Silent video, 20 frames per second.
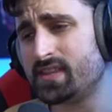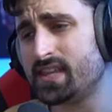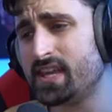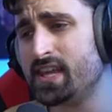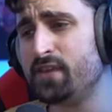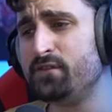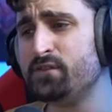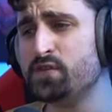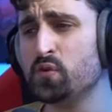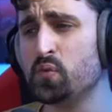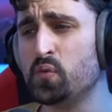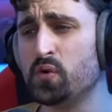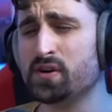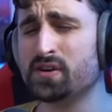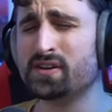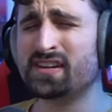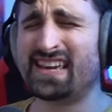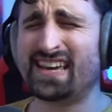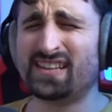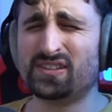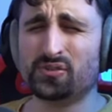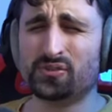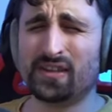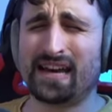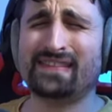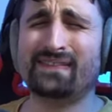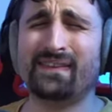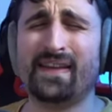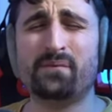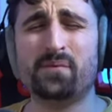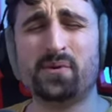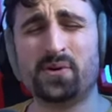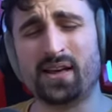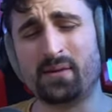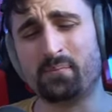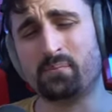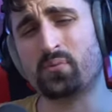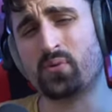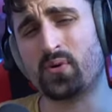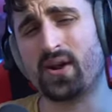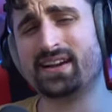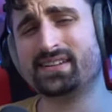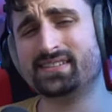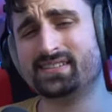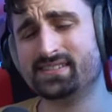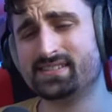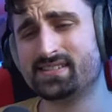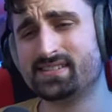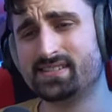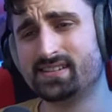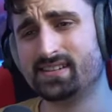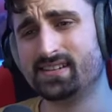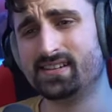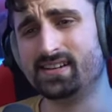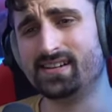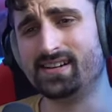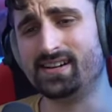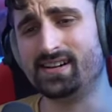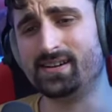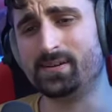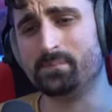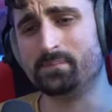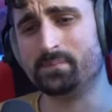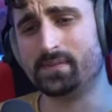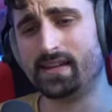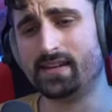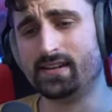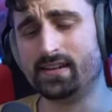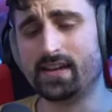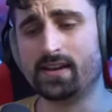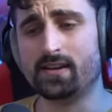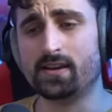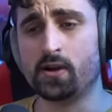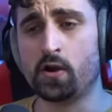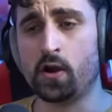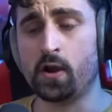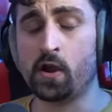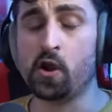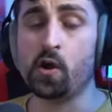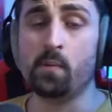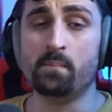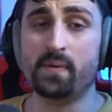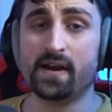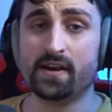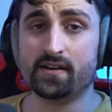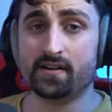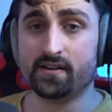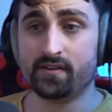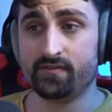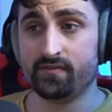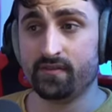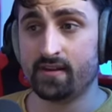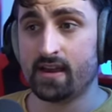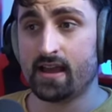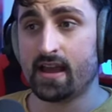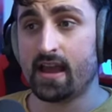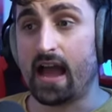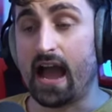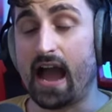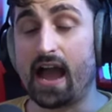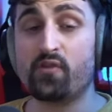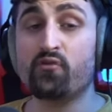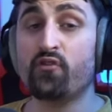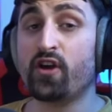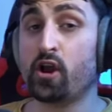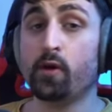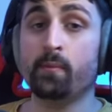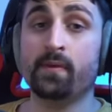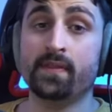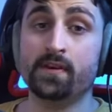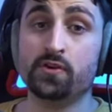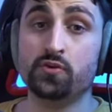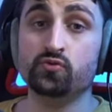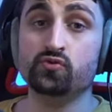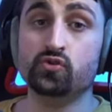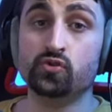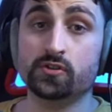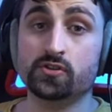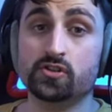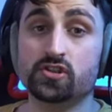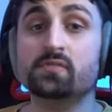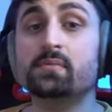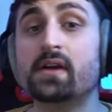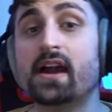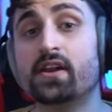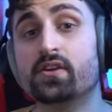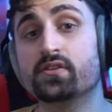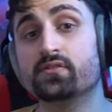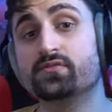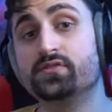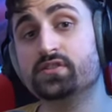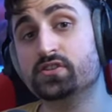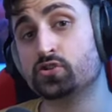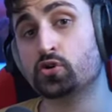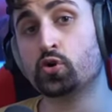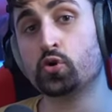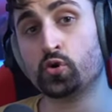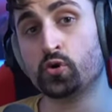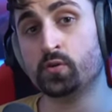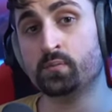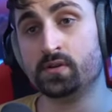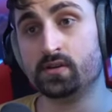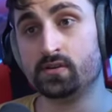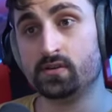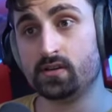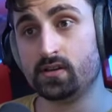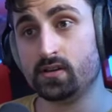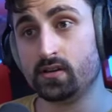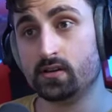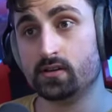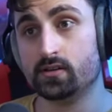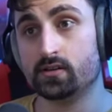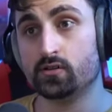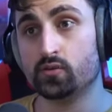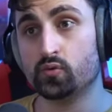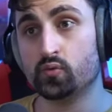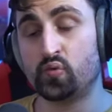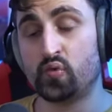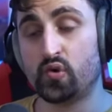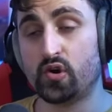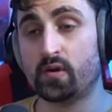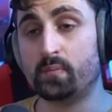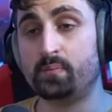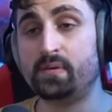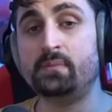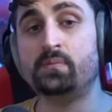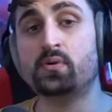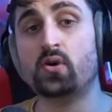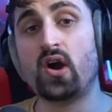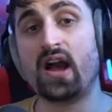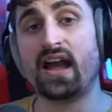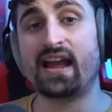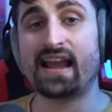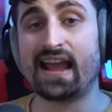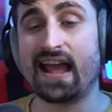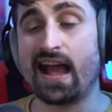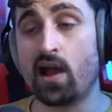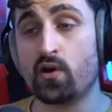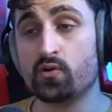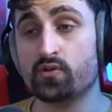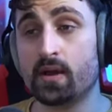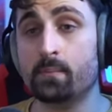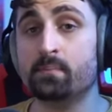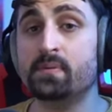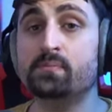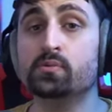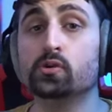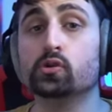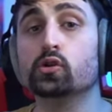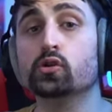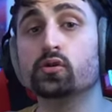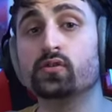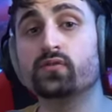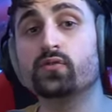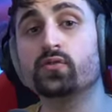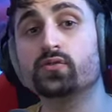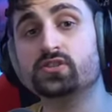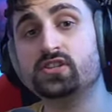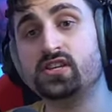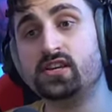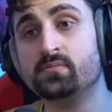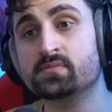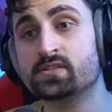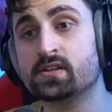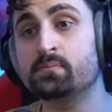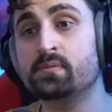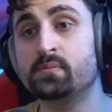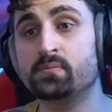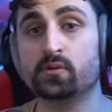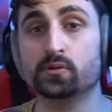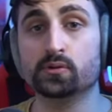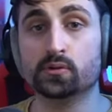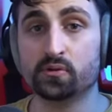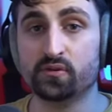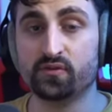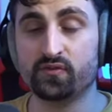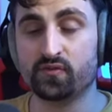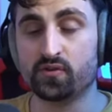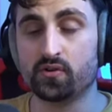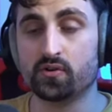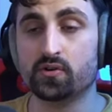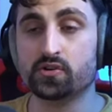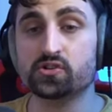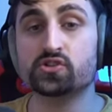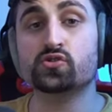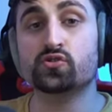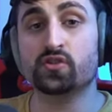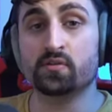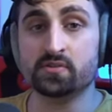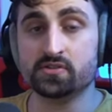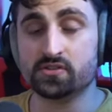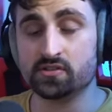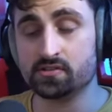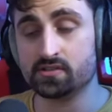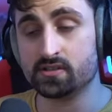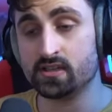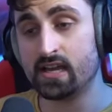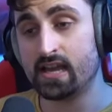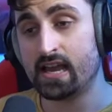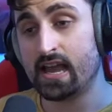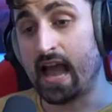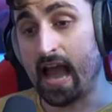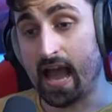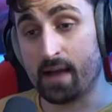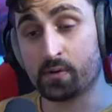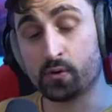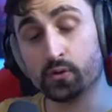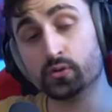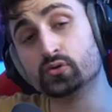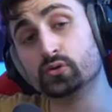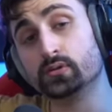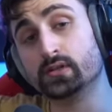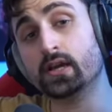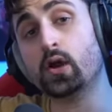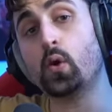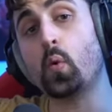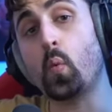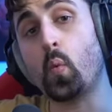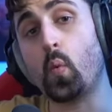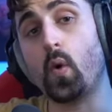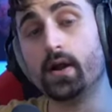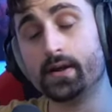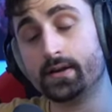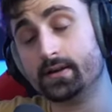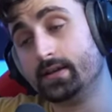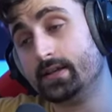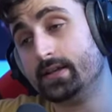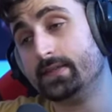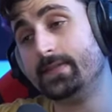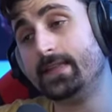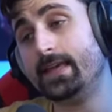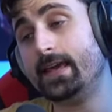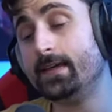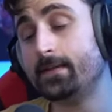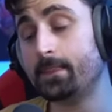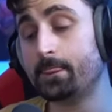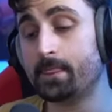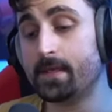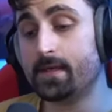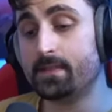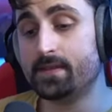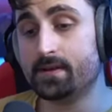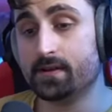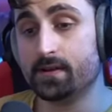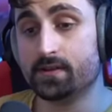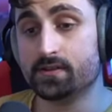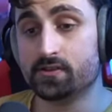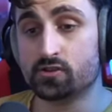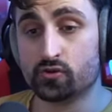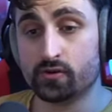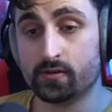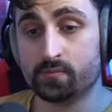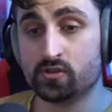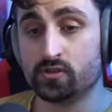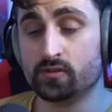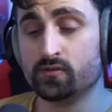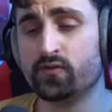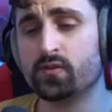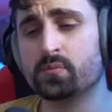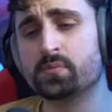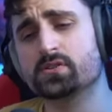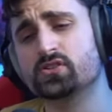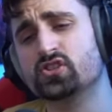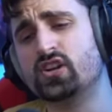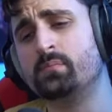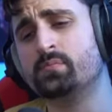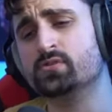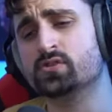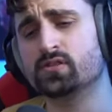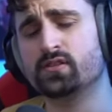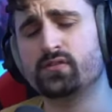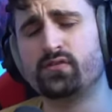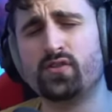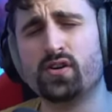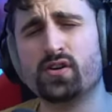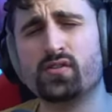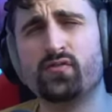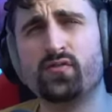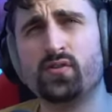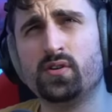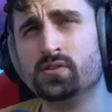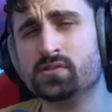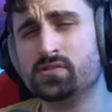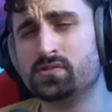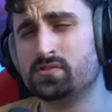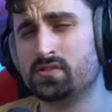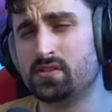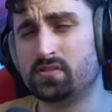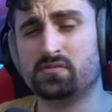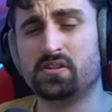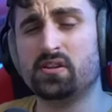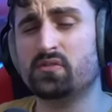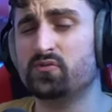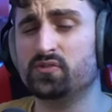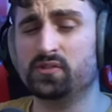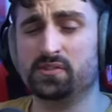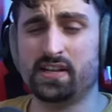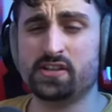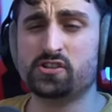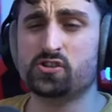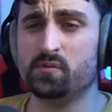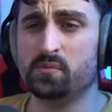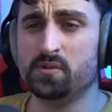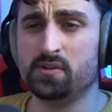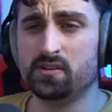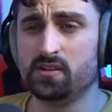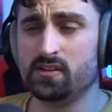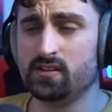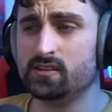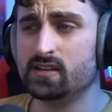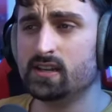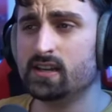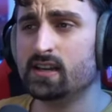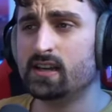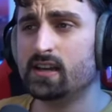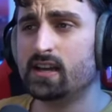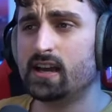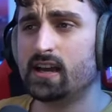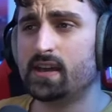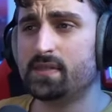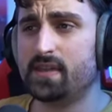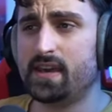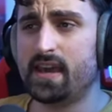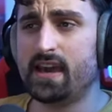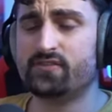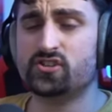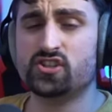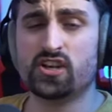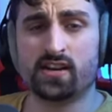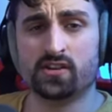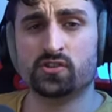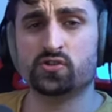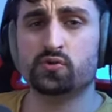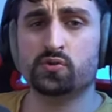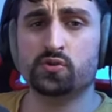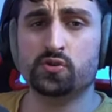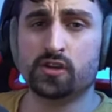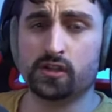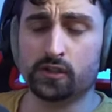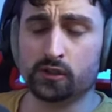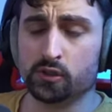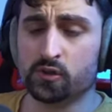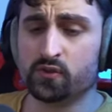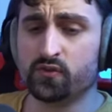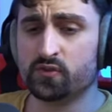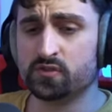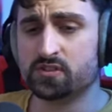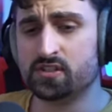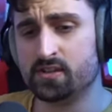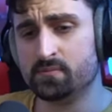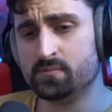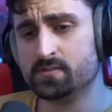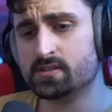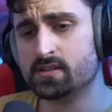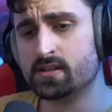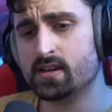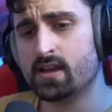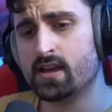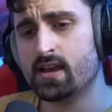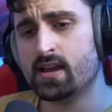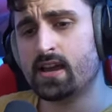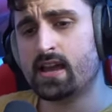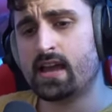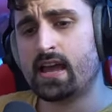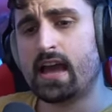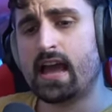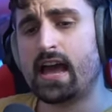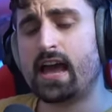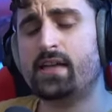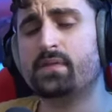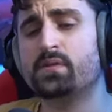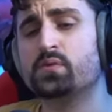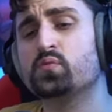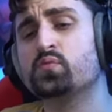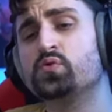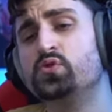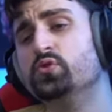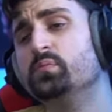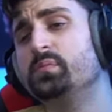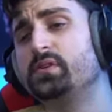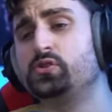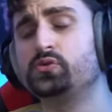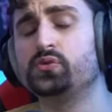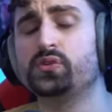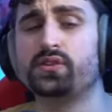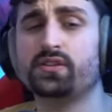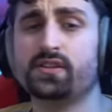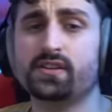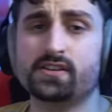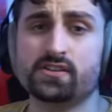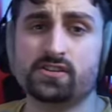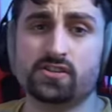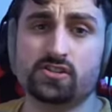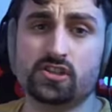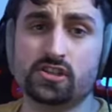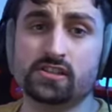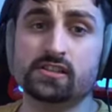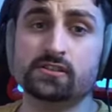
if you want to get to that level and practice um, in, in, in competitive, I recommend that you join some kind of Discord community where people hang out and people look for teams and people look for scrimmages. I'm going to link one in the description from the Champions of the Fog folks. They're, they're a real nice community and they have channels where you can look for teams. And you'll be doing things such as